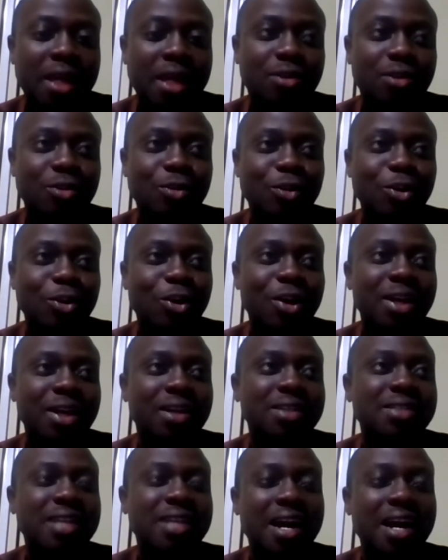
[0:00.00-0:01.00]
you know,
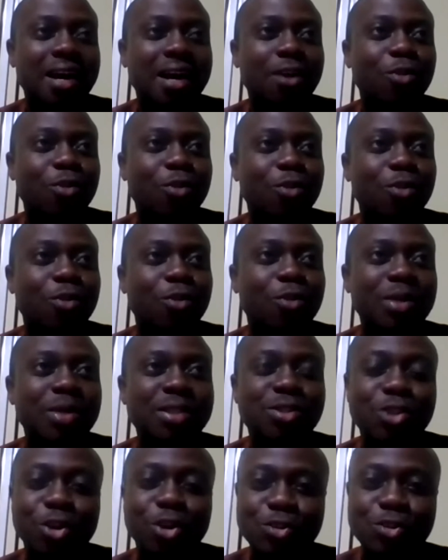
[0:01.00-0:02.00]
lawyers are always
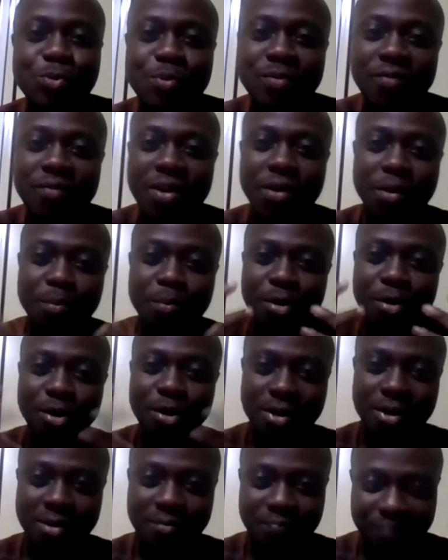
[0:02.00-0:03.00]
taught to be very broad
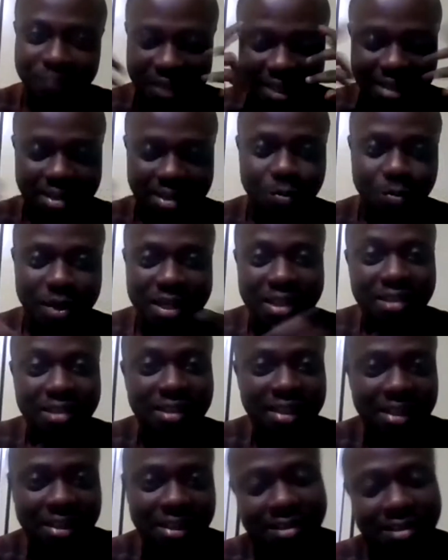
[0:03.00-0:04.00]
in the way they
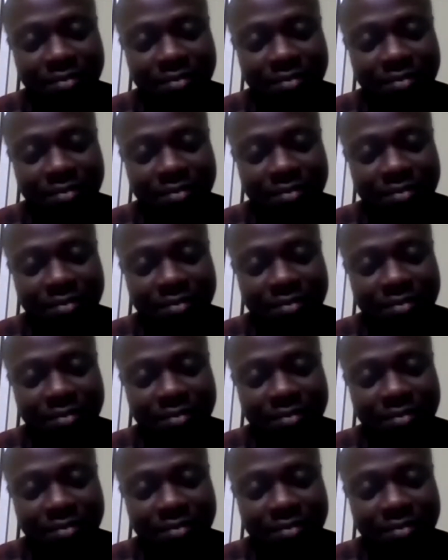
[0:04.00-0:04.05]
think.